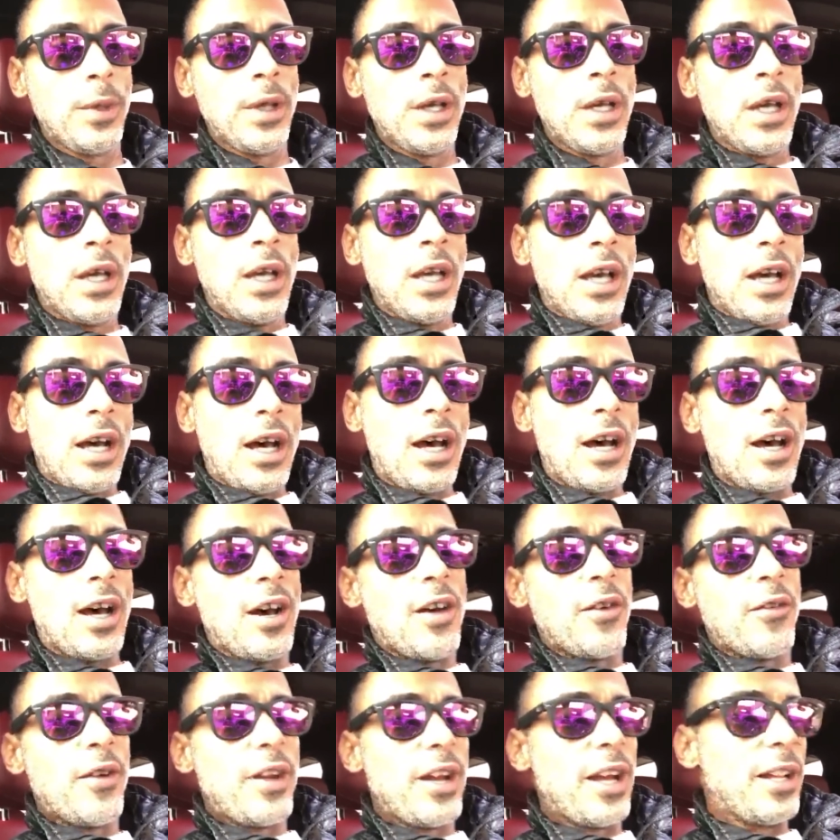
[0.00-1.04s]
Oh,
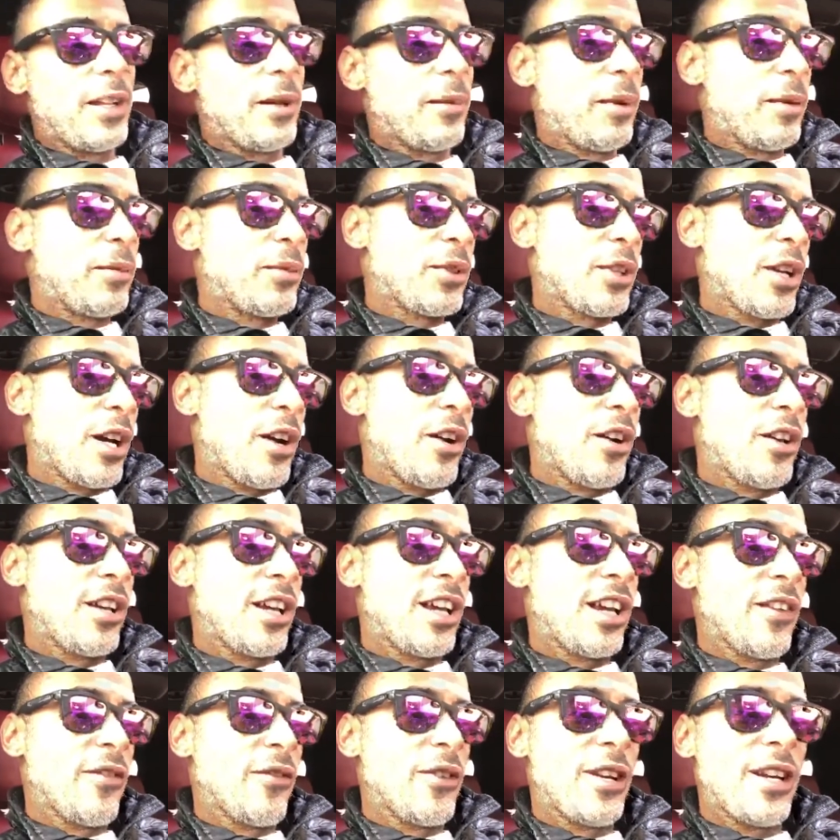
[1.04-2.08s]
Random, I'm sorry you're getting rid
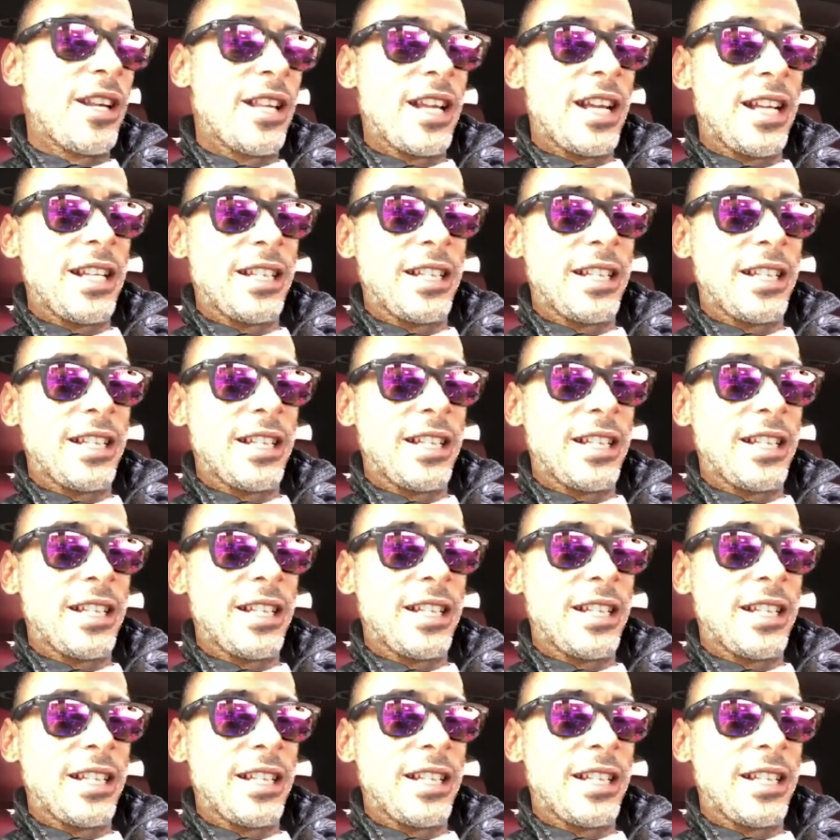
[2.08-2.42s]
of that thing.